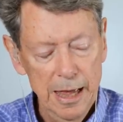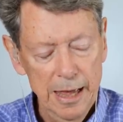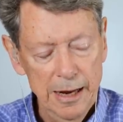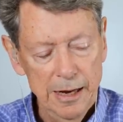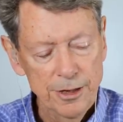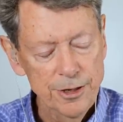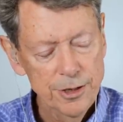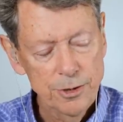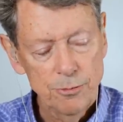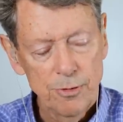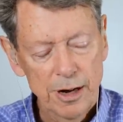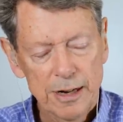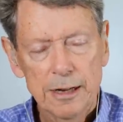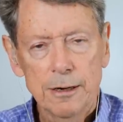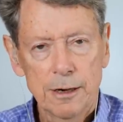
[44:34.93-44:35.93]
And I just
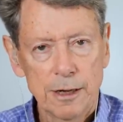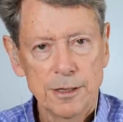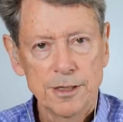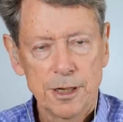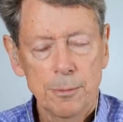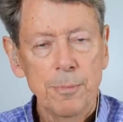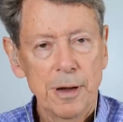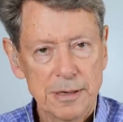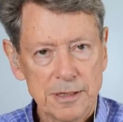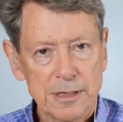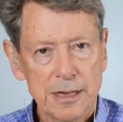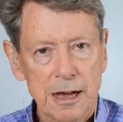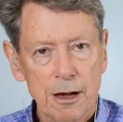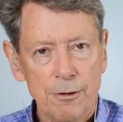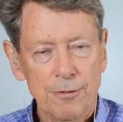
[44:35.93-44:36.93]
recognize in
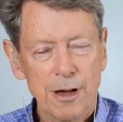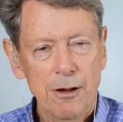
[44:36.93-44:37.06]
myself